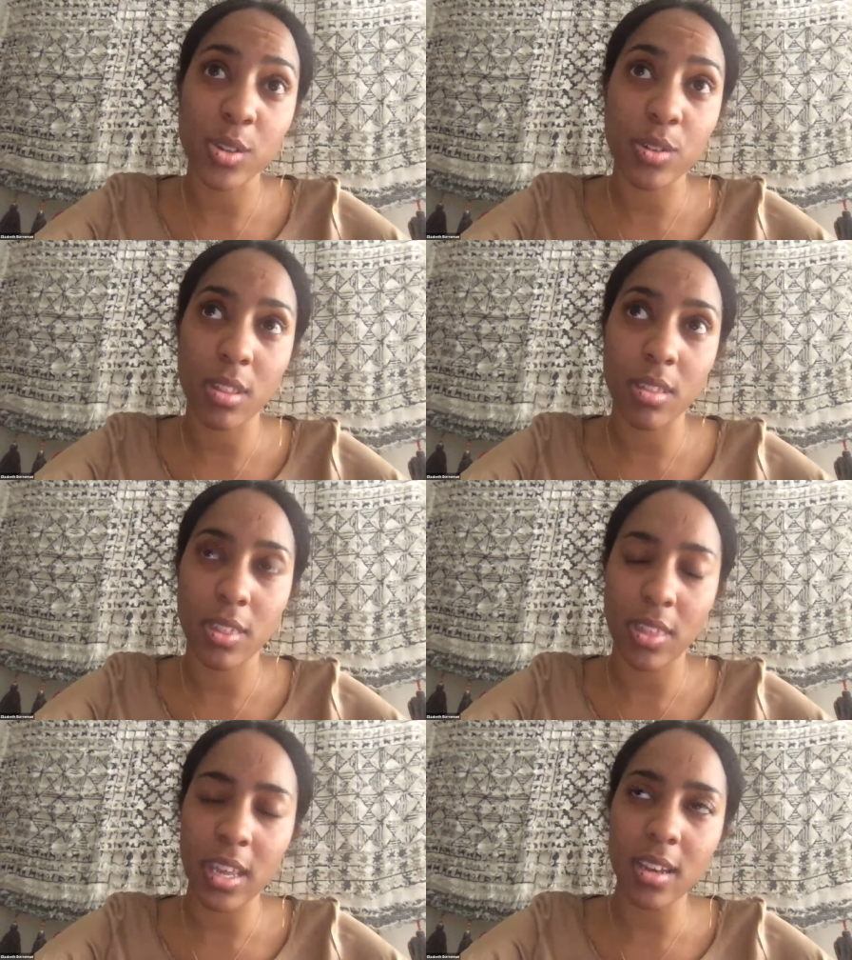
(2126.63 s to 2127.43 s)
So the,
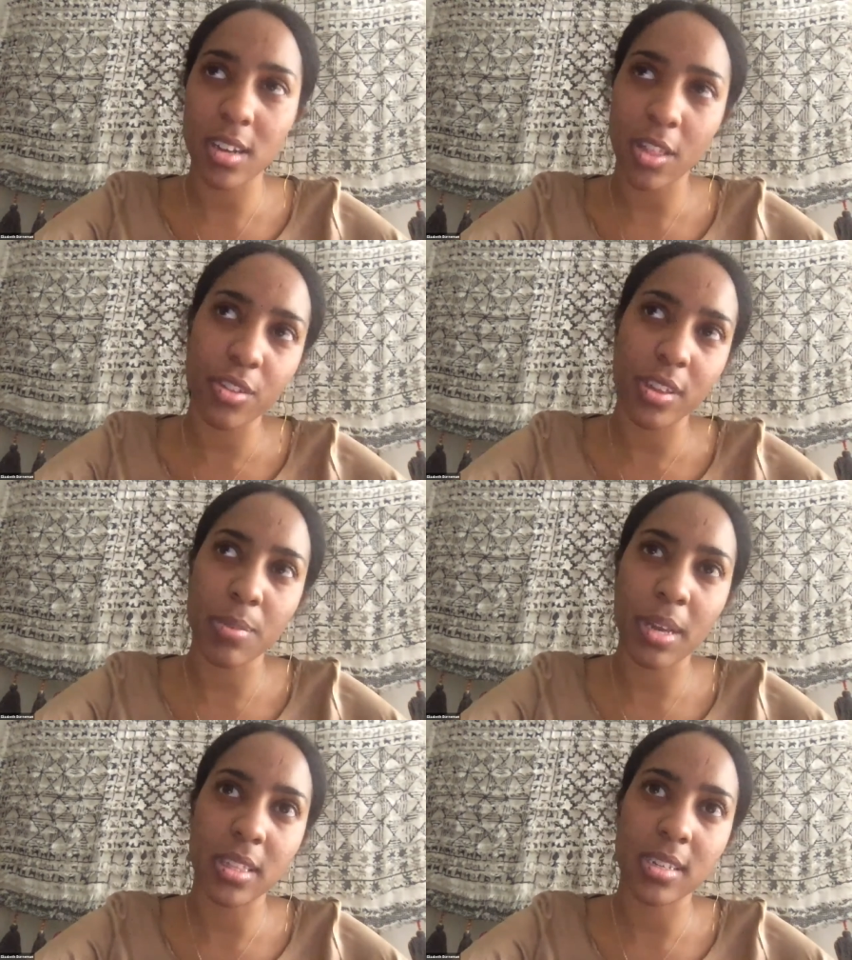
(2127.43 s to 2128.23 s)
the thing, another thing
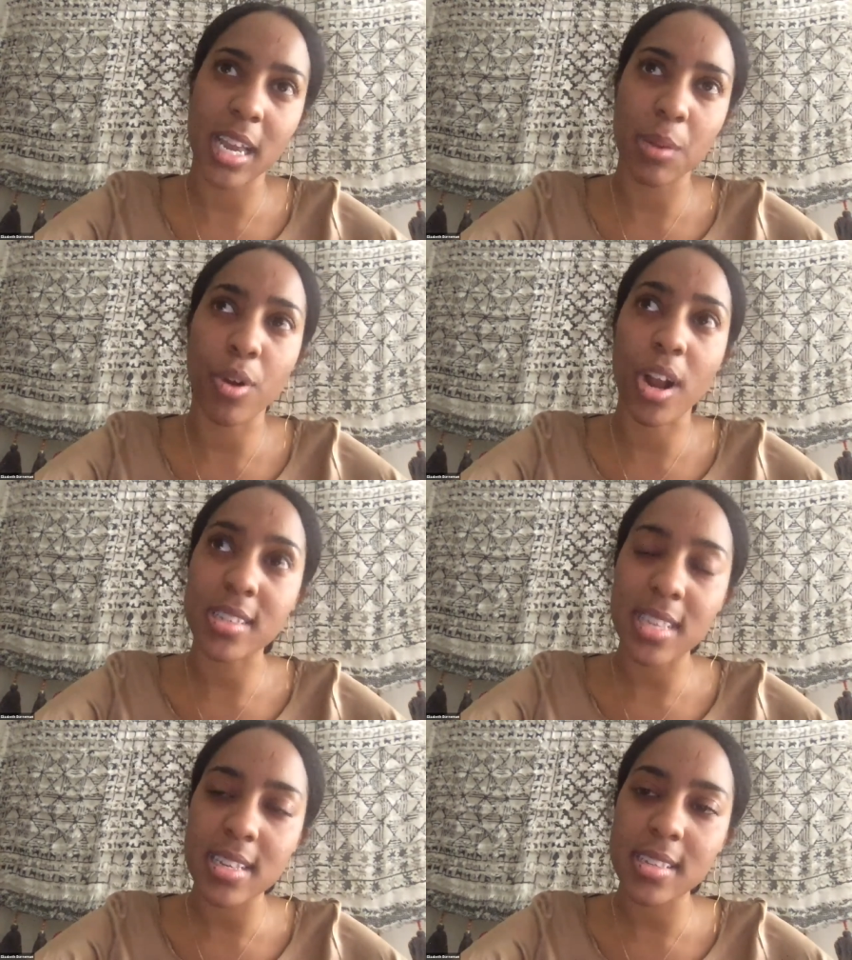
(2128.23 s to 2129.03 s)
about the design
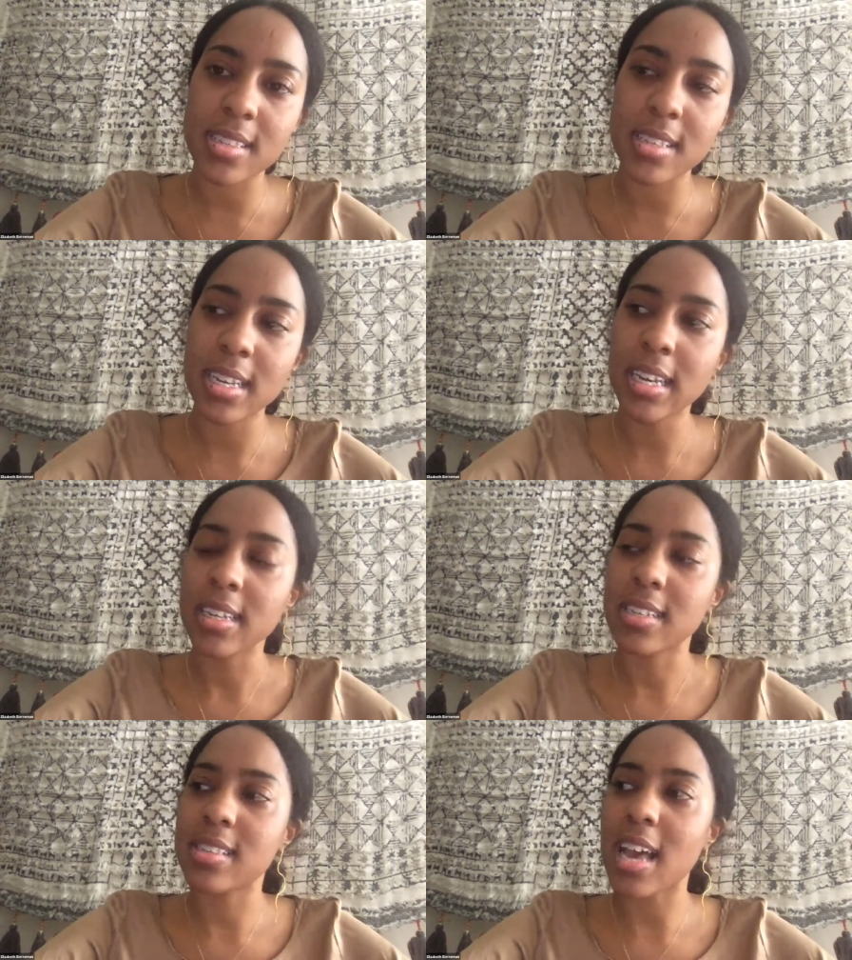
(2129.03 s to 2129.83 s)
process
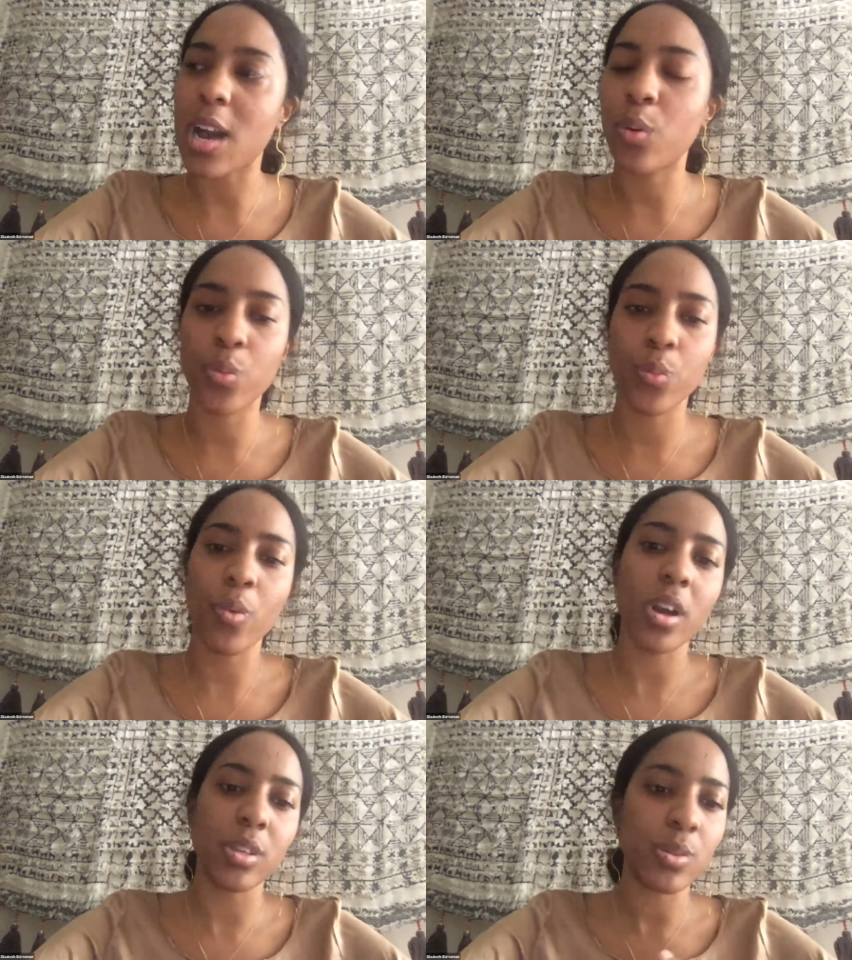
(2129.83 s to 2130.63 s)
is that
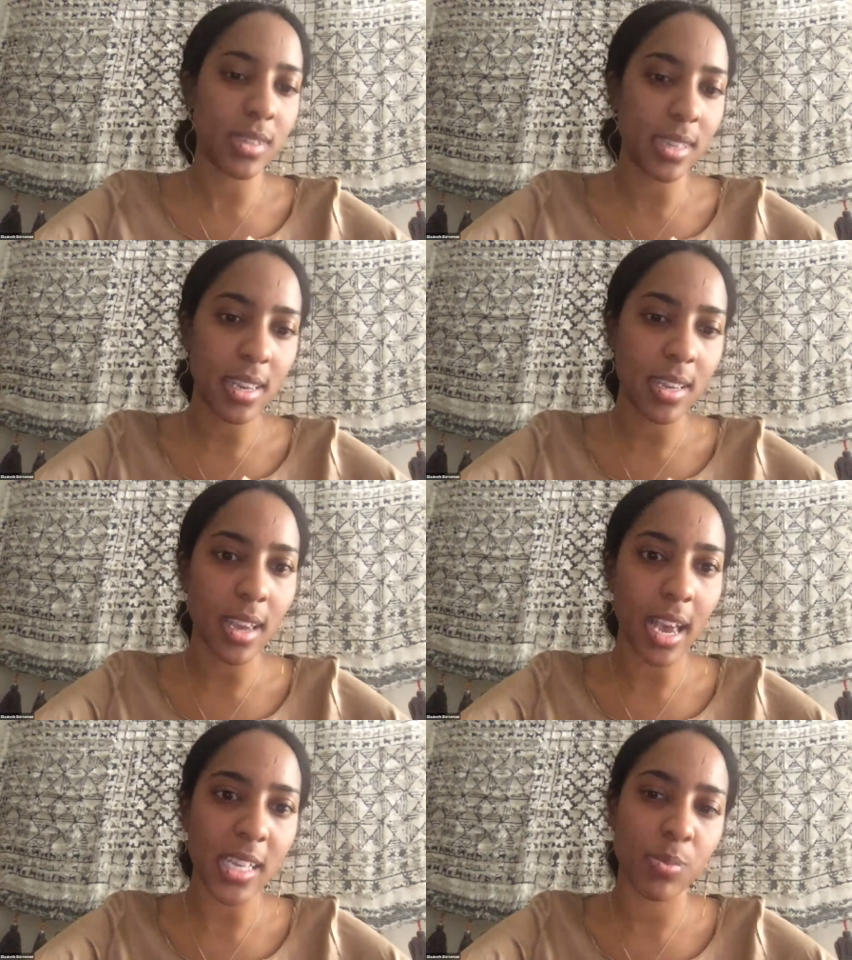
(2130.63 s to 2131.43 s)
what you
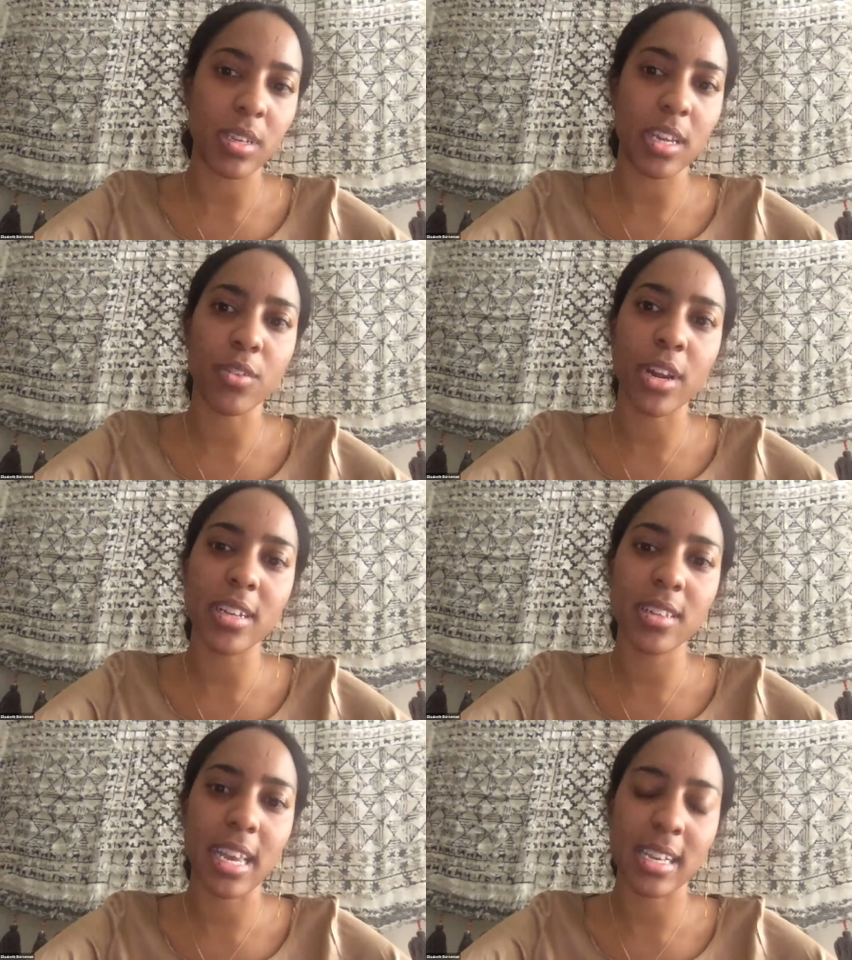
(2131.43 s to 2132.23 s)
see has been
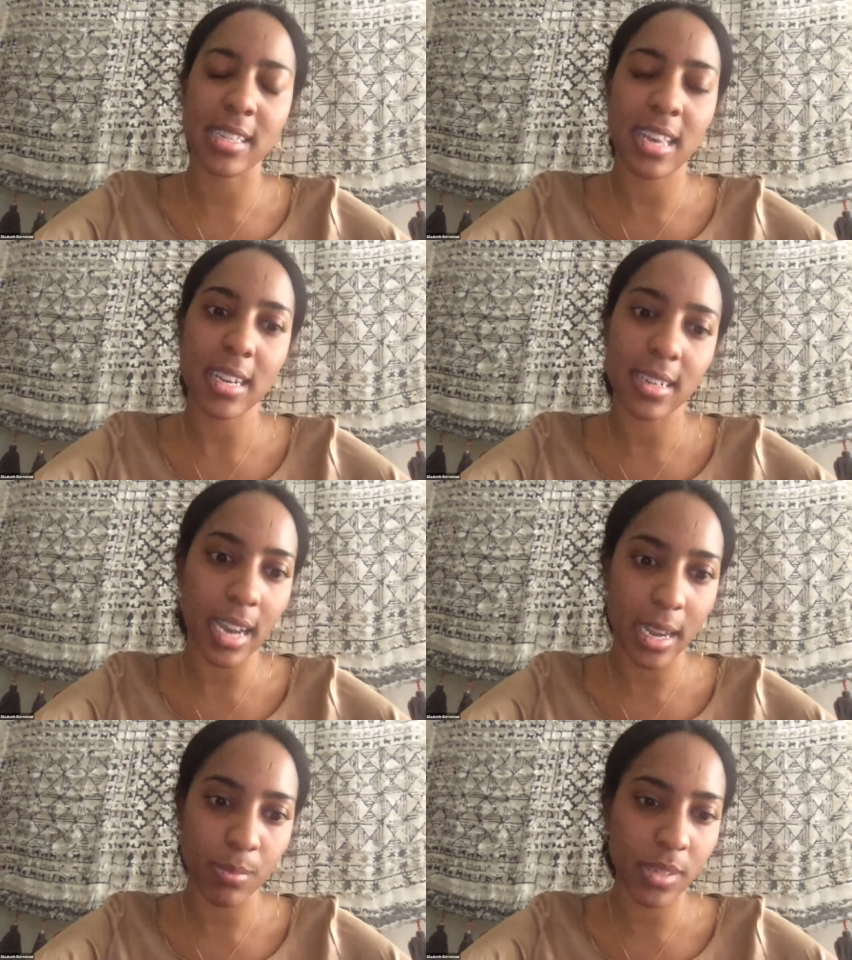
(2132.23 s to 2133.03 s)
iterated like 10
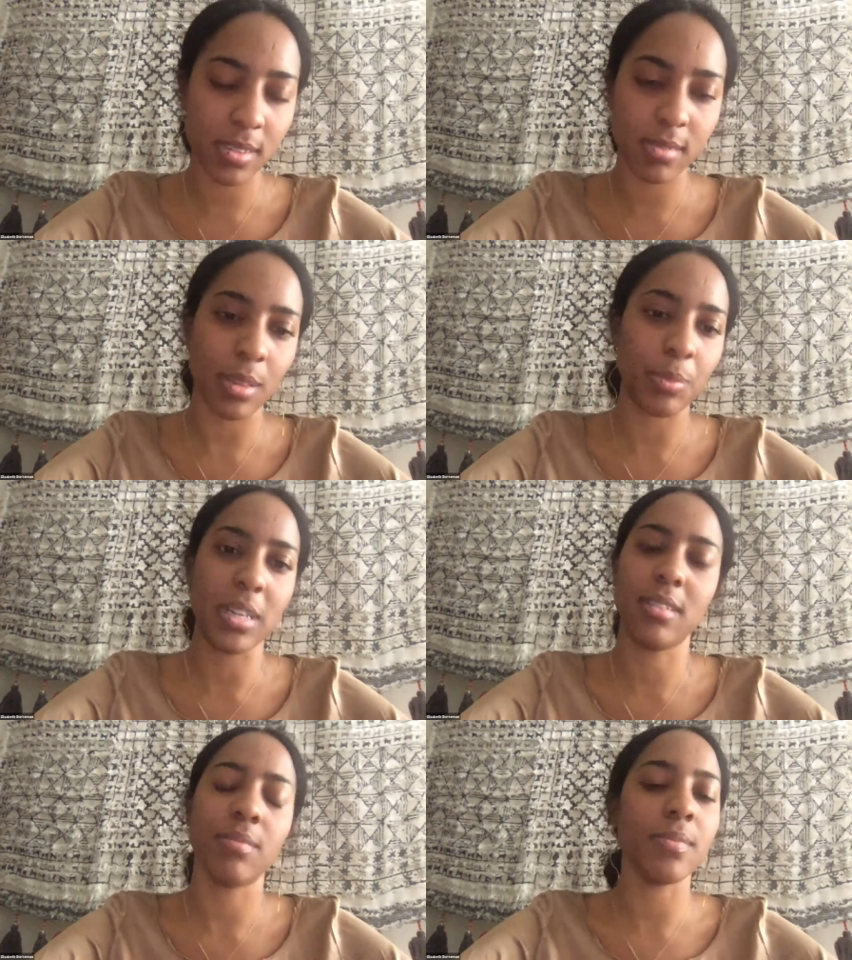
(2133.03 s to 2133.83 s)
times. I
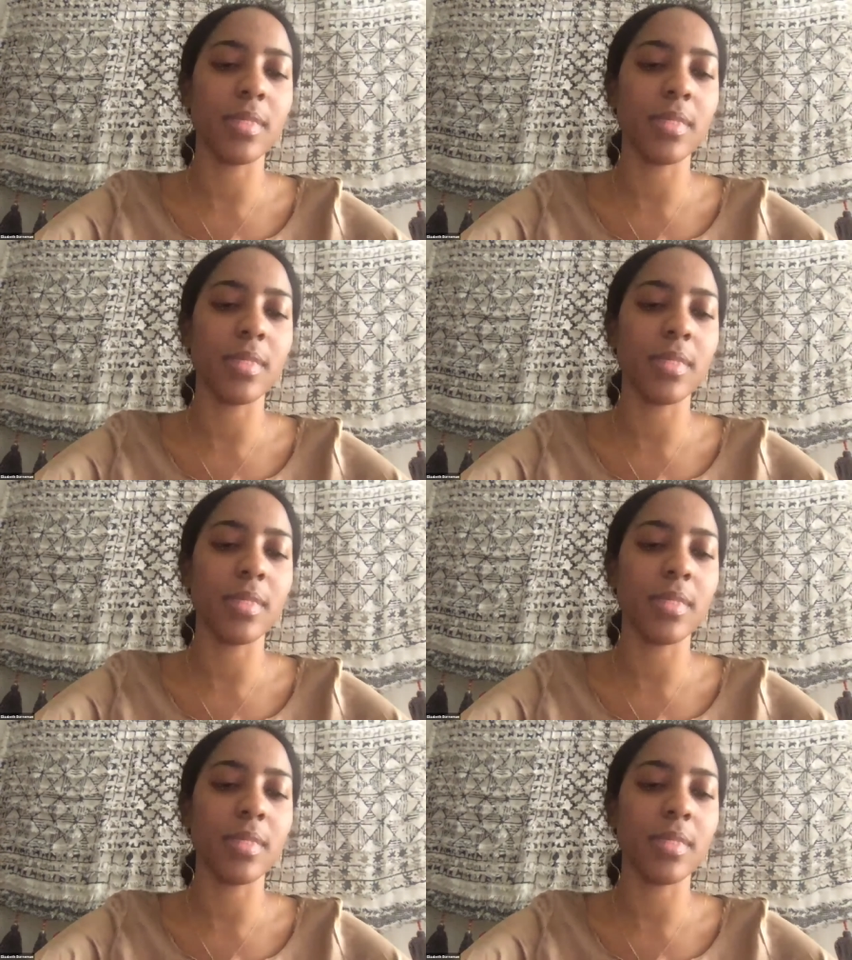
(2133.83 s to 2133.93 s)
mean,